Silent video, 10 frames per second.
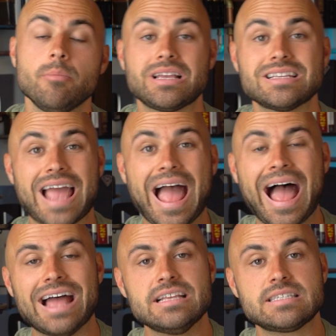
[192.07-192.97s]
because
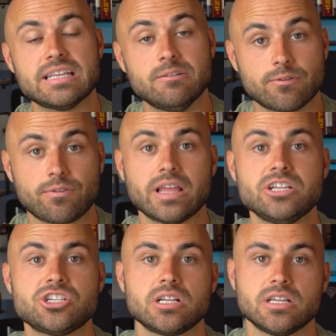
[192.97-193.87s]
as
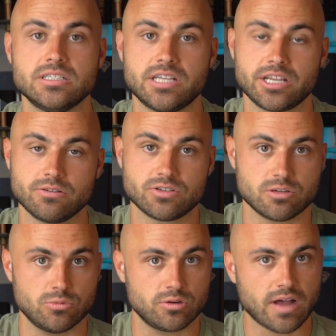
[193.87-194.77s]
inflation continues
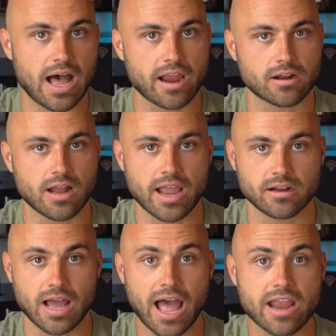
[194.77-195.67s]
to move higher and higher
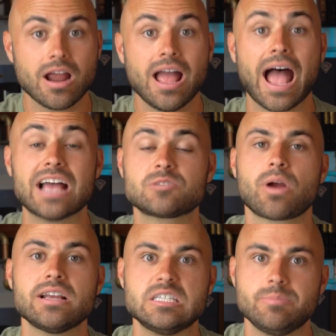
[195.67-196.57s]
and higher, as
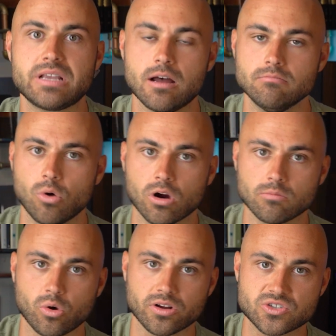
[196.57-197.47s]
prices become more and
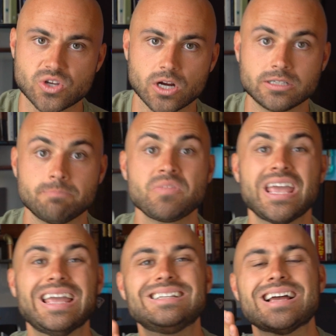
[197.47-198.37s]
more uncertain,
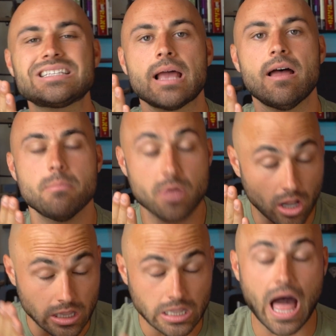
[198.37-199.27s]
it does
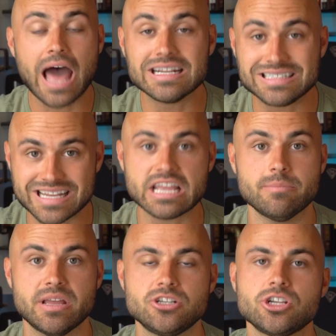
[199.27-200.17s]
a lot of
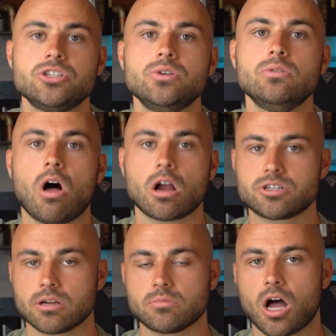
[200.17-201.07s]
damage to
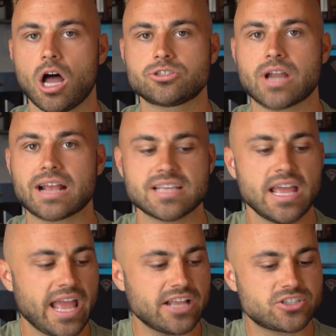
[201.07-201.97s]
long-term contracts.
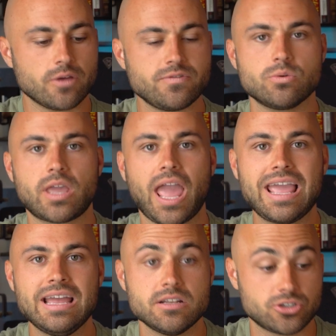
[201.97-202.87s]
And so if you
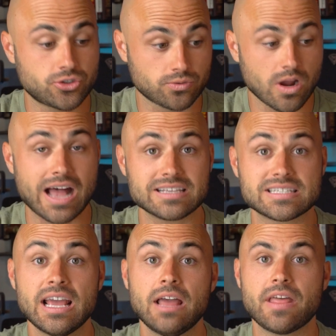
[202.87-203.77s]
can't
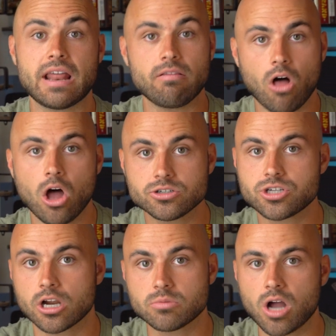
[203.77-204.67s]
trust that a
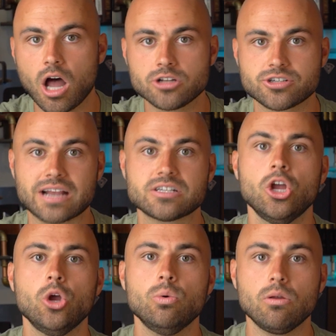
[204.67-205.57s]
long-term contract
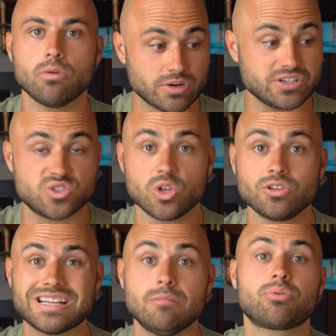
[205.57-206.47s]
will
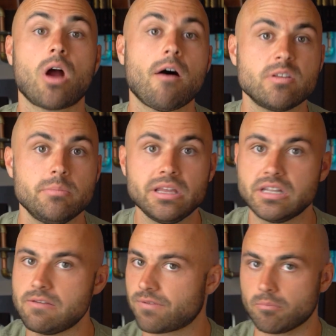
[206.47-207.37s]
result in
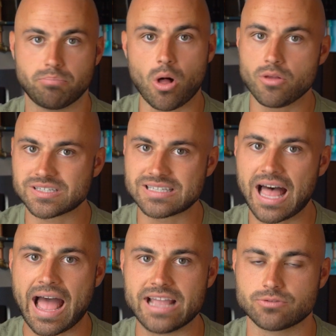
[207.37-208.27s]
profitability for both
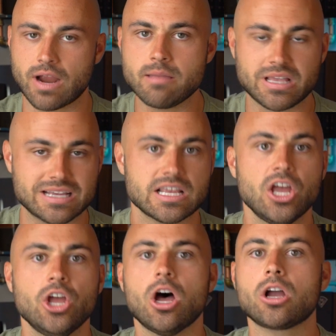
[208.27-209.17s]
sides, right? Because
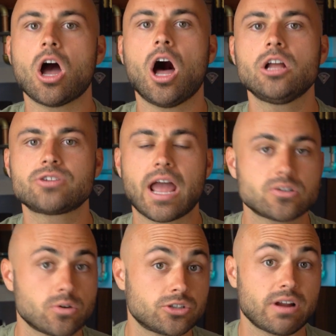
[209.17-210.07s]
a
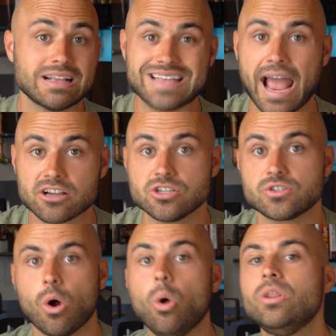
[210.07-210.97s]
contract or a transaction
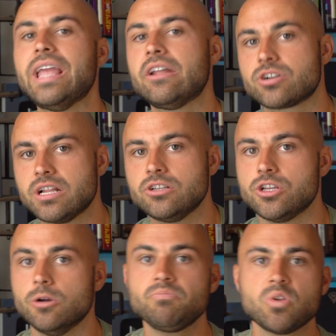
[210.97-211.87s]
is only entered
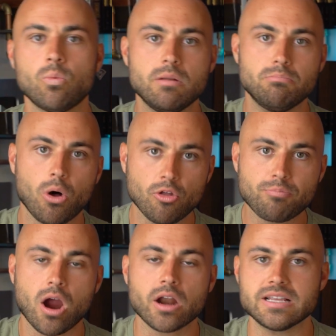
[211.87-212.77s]
into when both
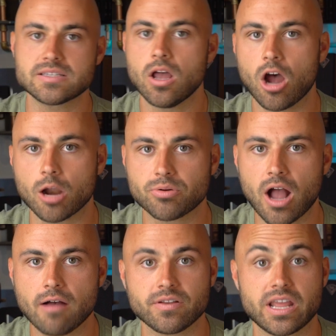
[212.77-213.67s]
parties are
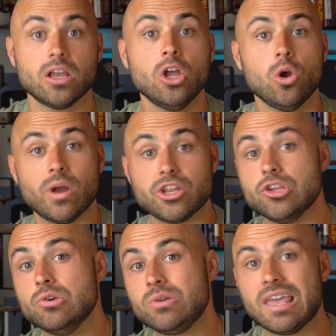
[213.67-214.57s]
profiting. When
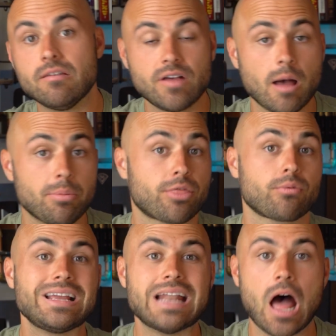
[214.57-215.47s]
you give up
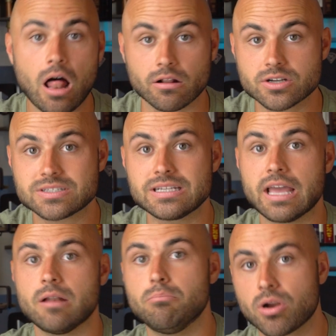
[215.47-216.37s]
three dollars to
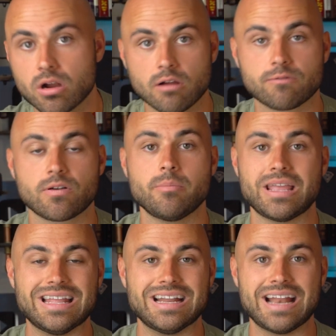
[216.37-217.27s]
get a burger from
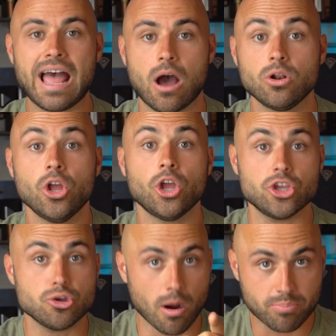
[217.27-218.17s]
In-N-Out,
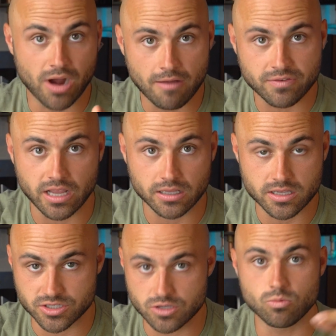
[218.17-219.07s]
you are profiting
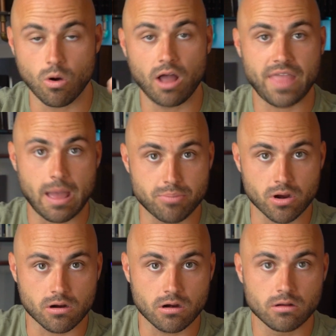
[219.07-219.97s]
because you want that
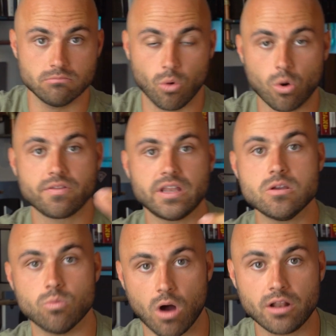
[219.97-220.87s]
burger more than
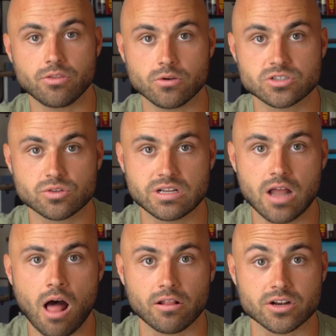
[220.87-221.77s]
you want those three
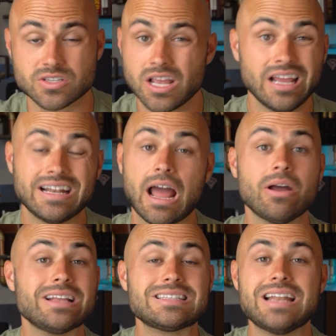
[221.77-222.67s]
dollars. Now,
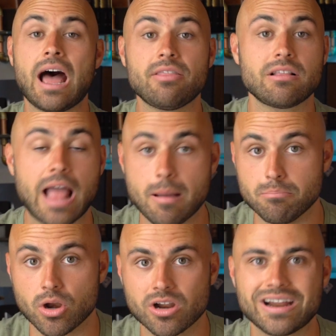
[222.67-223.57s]
it's not that that
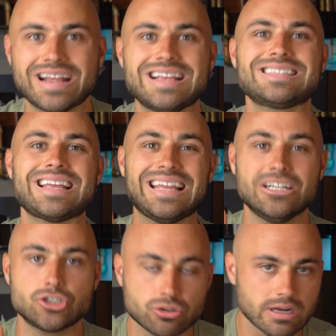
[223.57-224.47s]
burger is
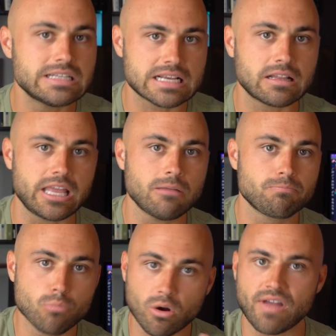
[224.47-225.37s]
intrinsically
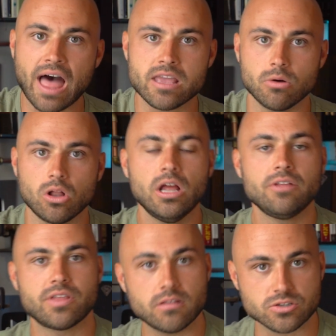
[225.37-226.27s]
more valuable
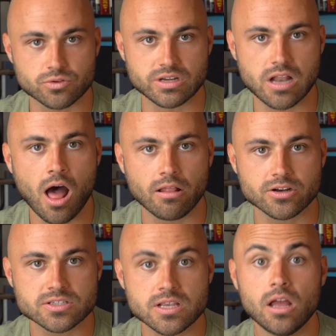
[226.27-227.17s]
than those three
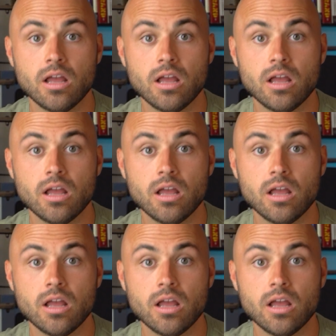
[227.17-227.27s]
dollars.